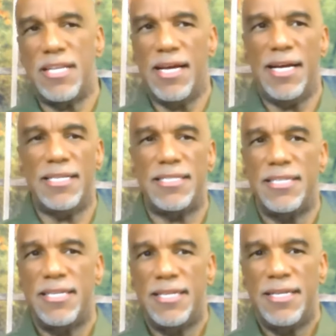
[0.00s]
that
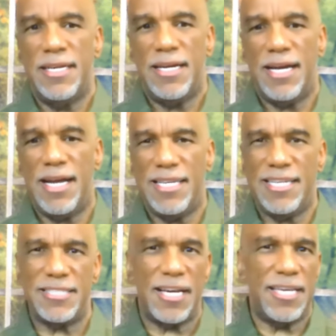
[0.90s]
I
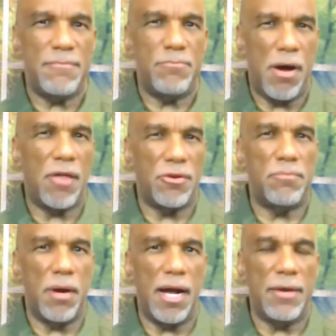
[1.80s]
guess I get
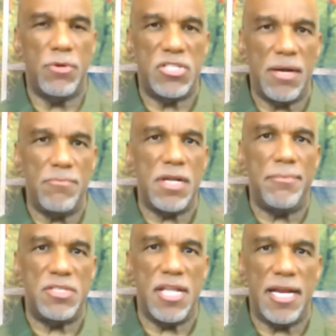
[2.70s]
bothered by, we
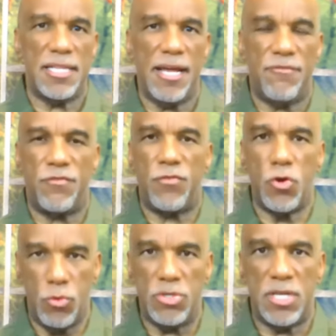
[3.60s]
sometimes think that
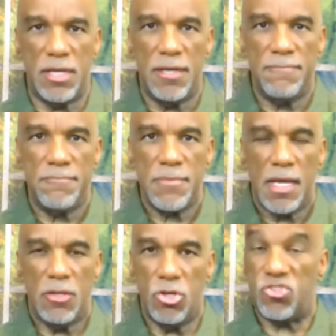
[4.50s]
fruit
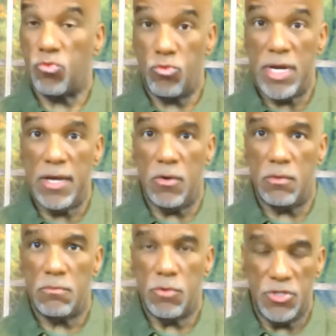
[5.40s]
looks
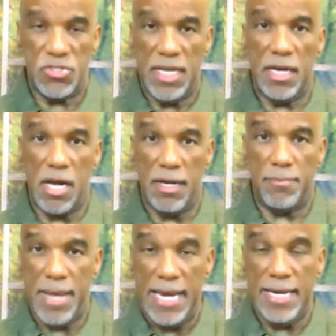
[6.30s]
real when you see it on a
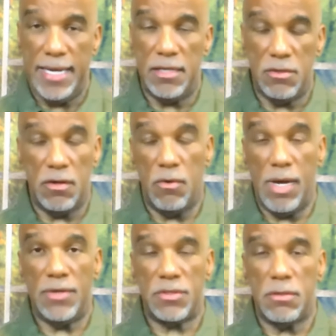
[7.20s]
painting. You go,
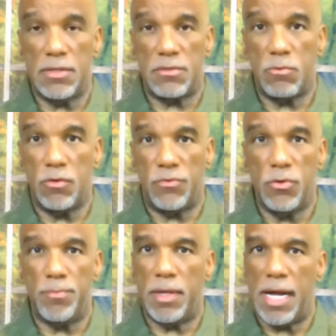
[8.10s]
wow, so that's real
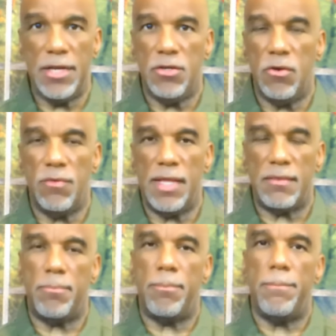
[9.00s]
fruit. But how do you know that
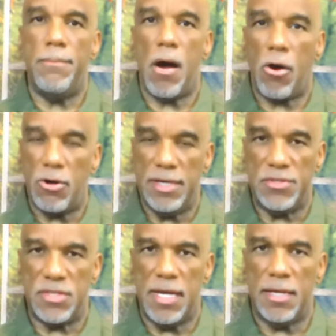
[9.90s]
the
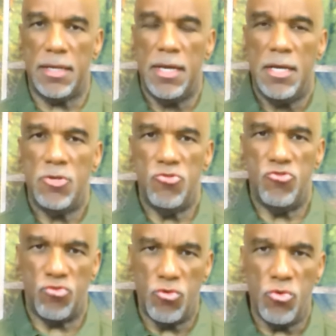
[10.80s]
artist that
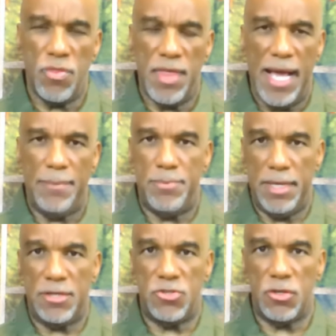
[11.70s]
drew that
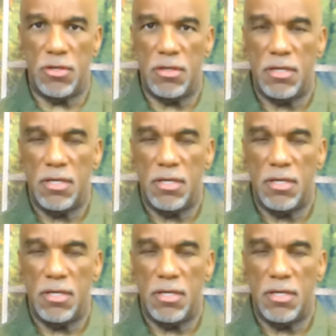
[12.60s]
picture